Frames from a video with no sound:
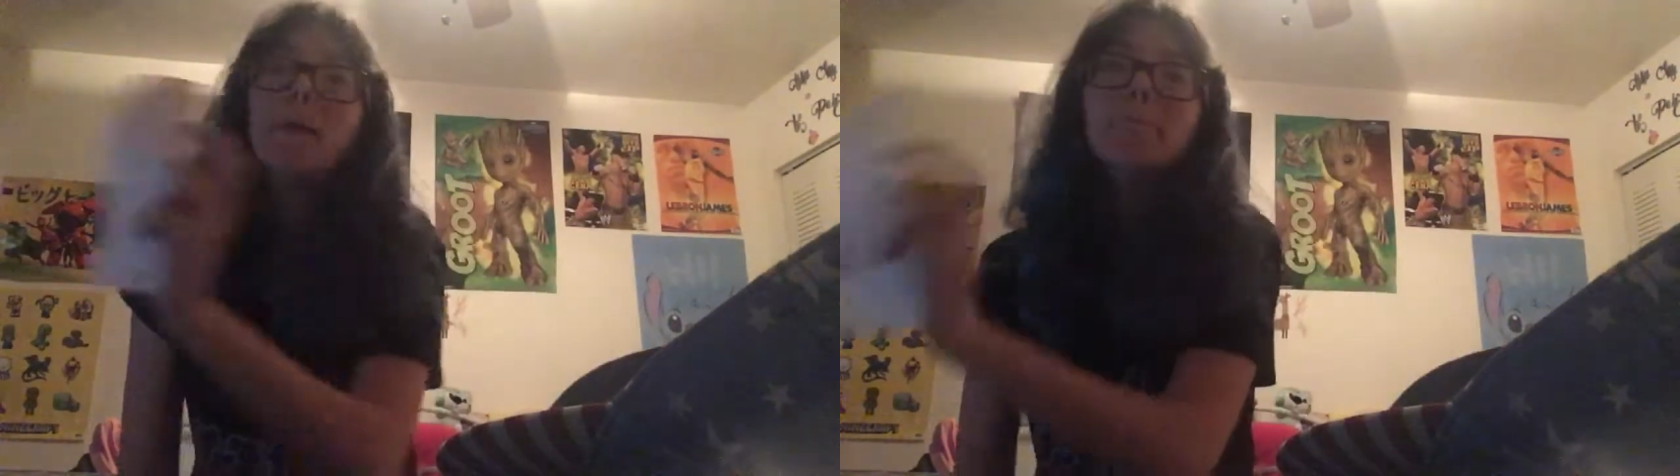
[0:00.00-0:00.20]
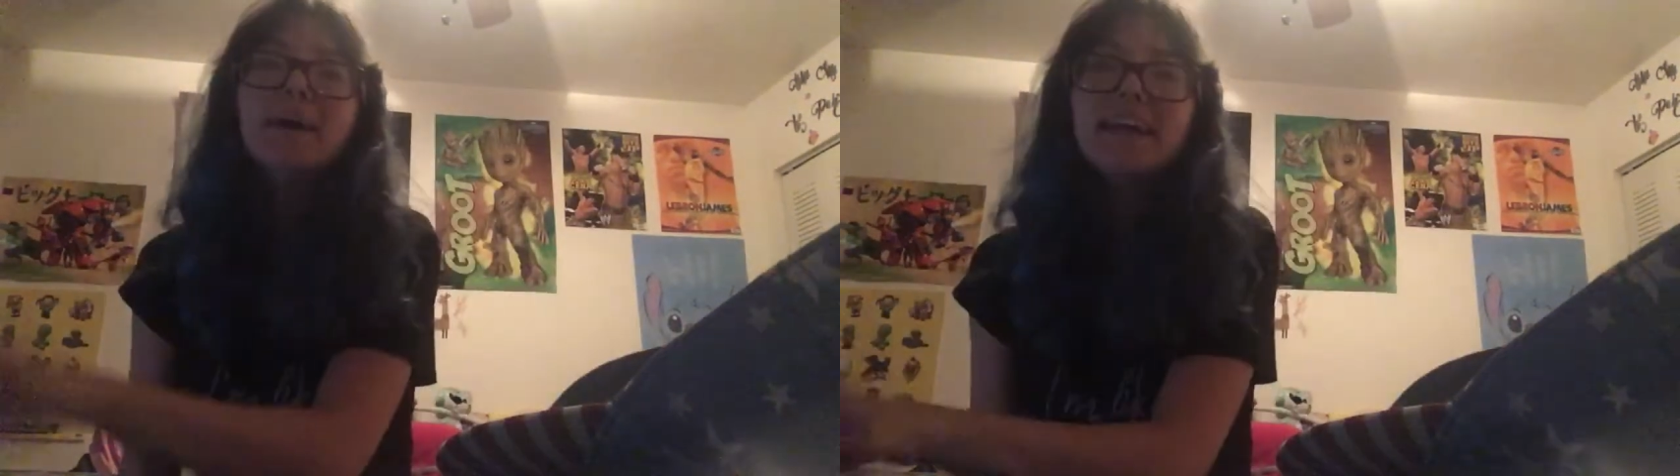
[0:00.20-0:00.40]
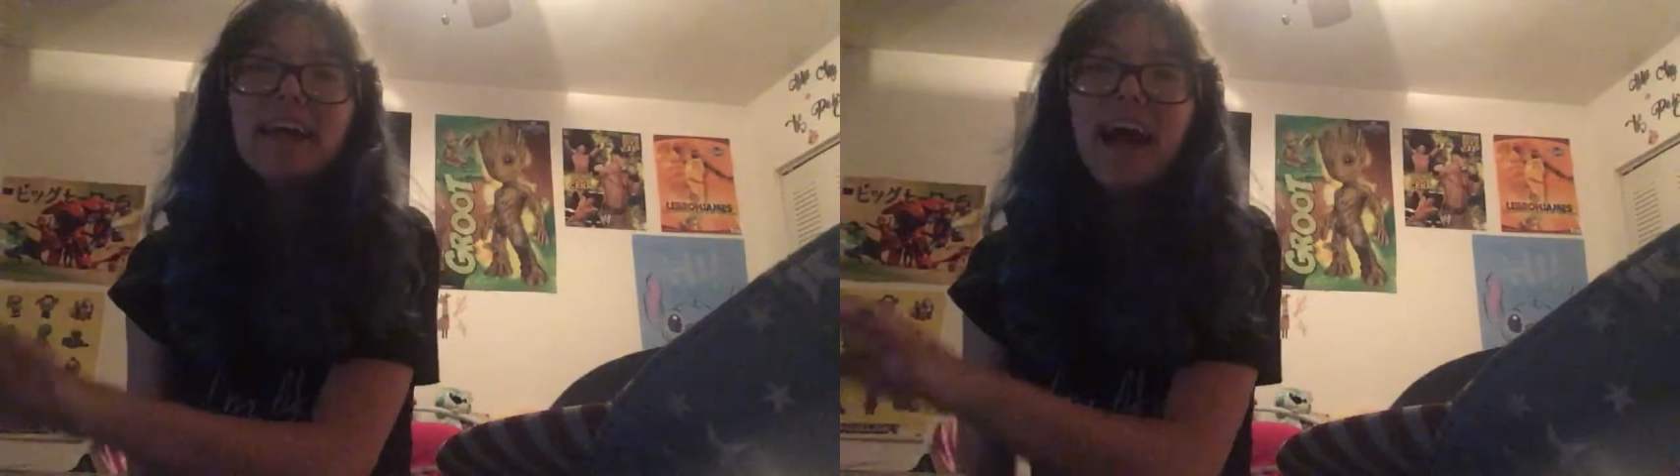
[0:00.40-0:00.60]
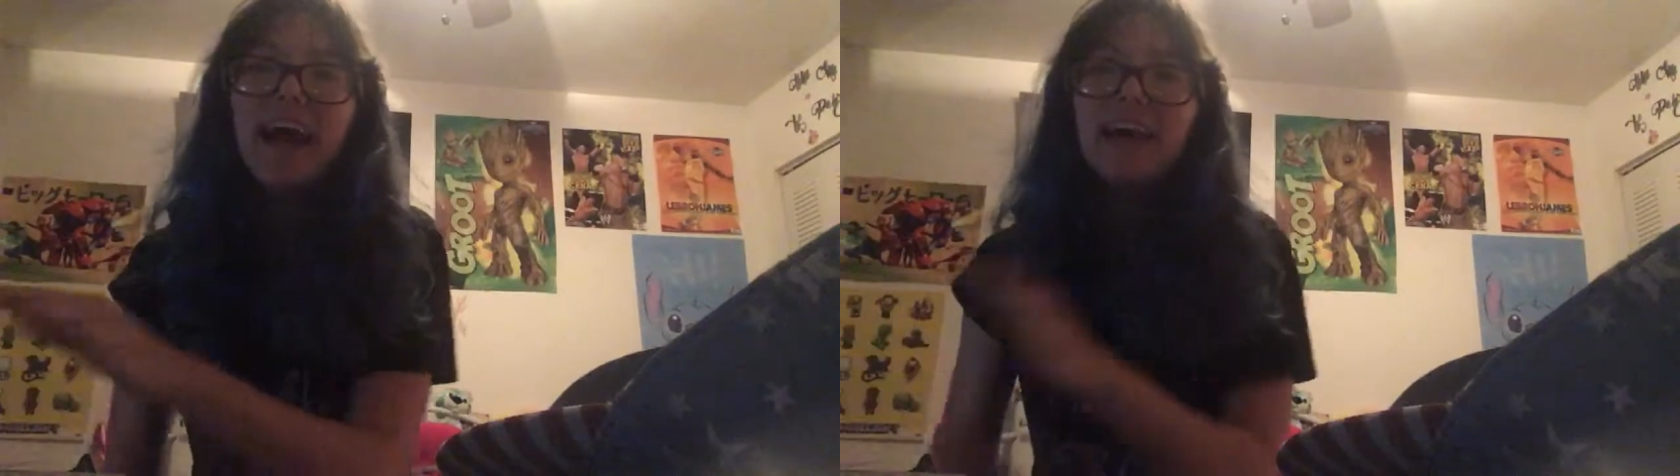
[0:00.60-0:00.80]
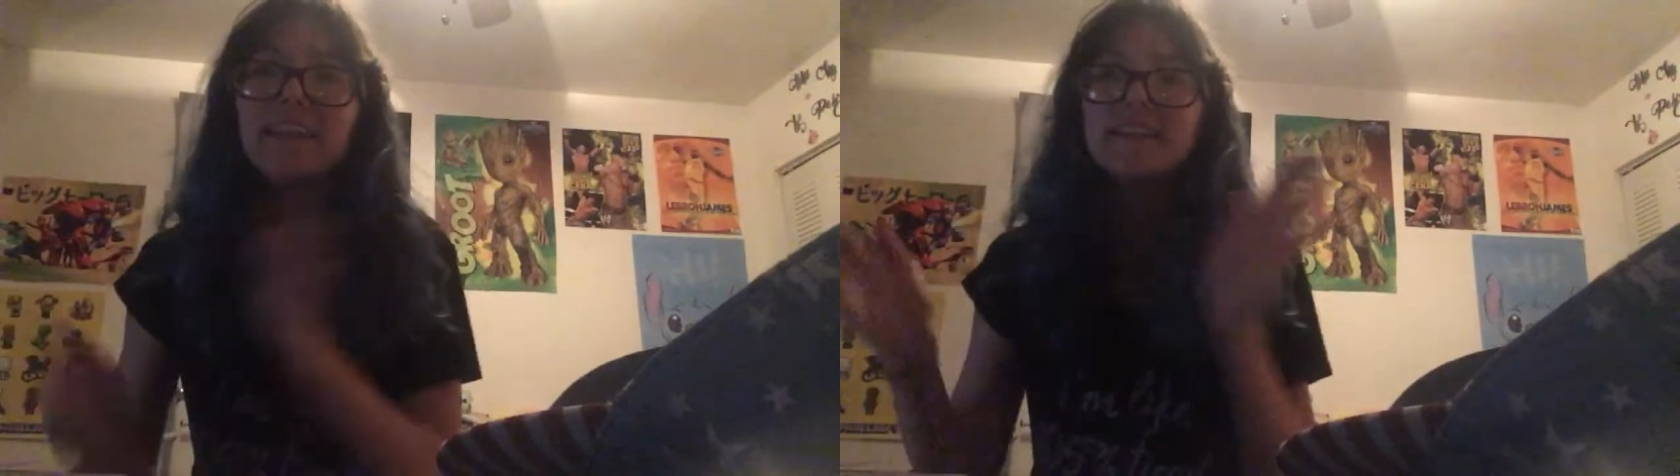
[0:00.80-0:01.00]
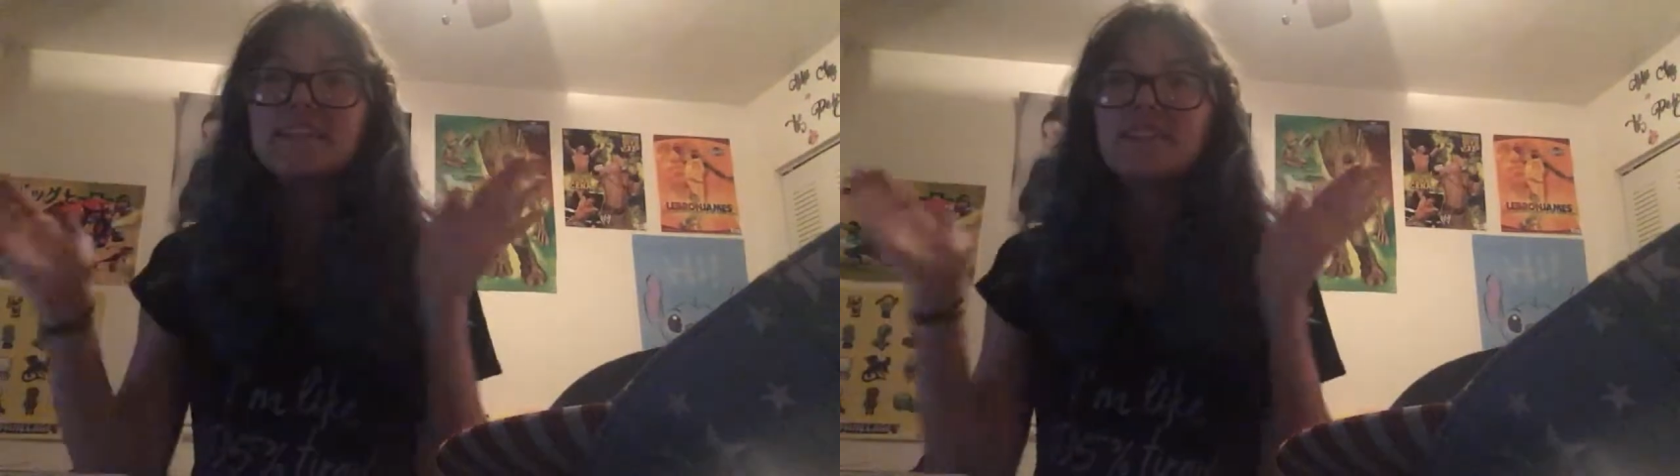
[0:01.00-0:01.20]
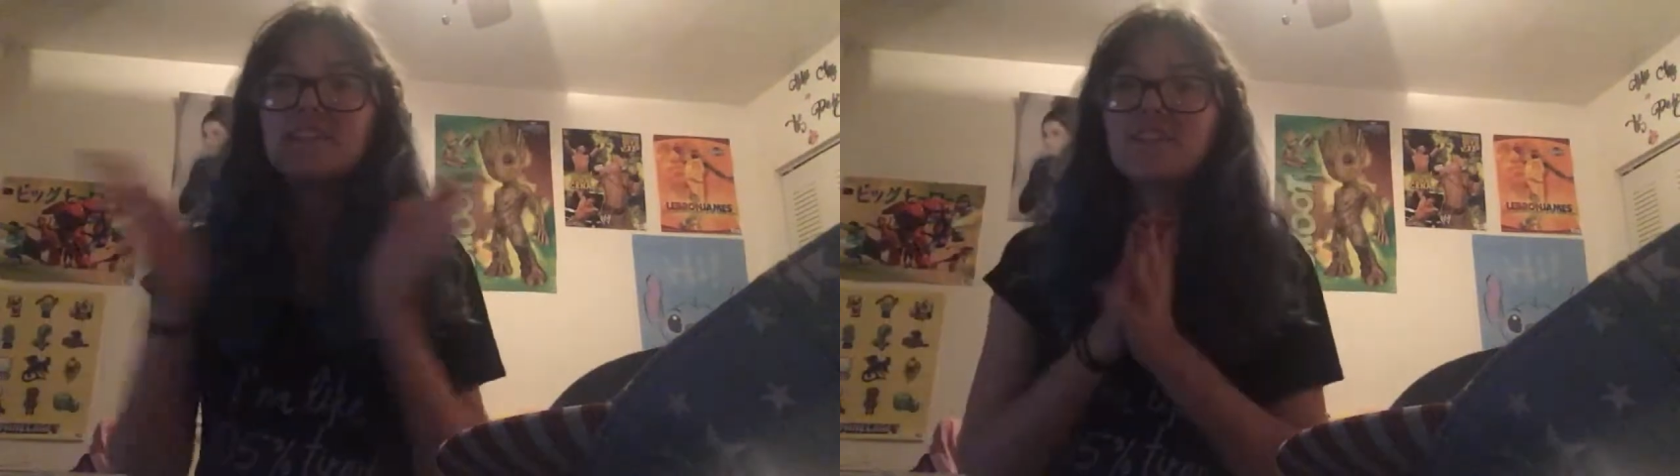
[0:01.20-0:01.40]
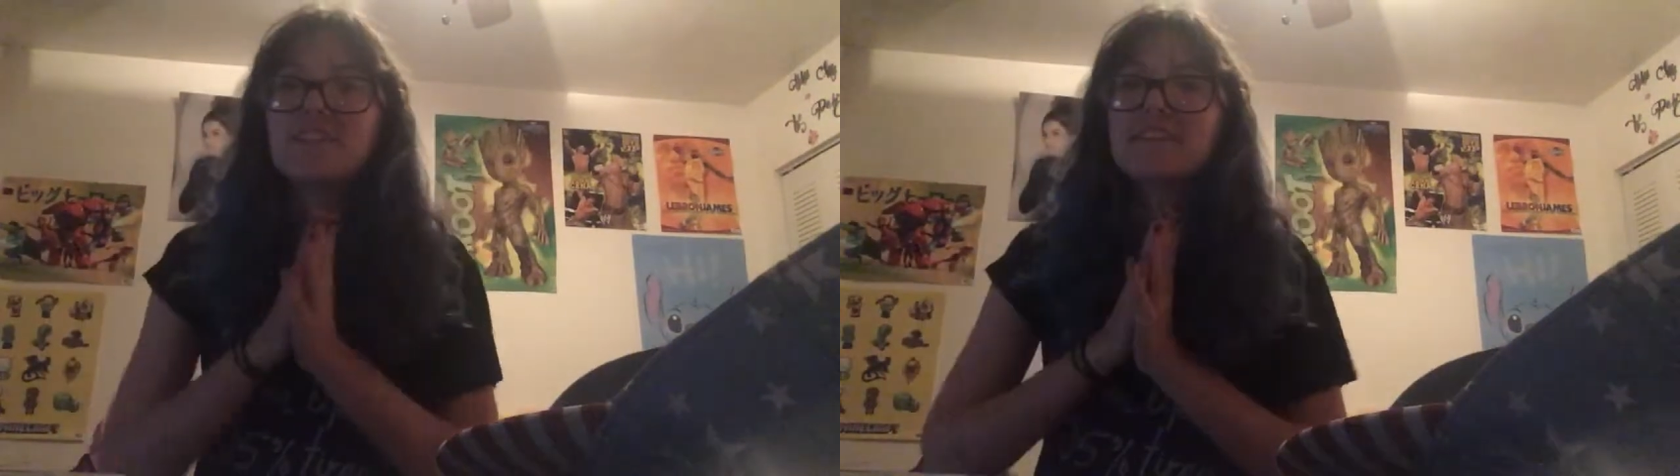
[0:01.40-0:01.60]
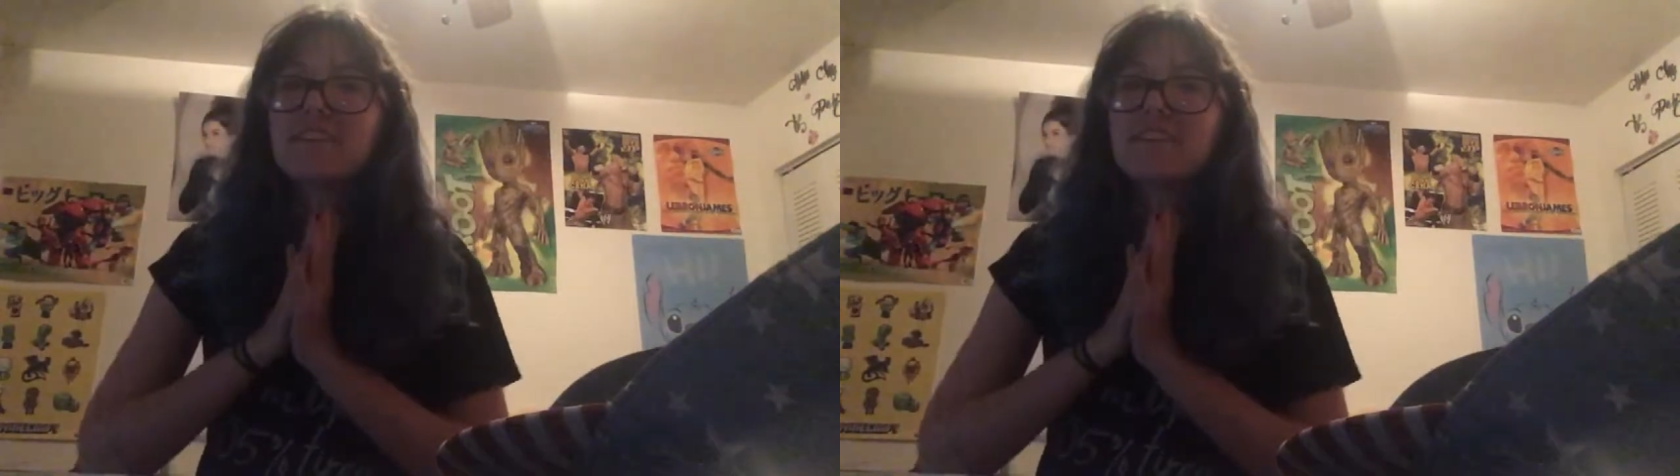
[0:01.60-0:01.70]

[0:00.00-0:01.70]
But yeah, this is just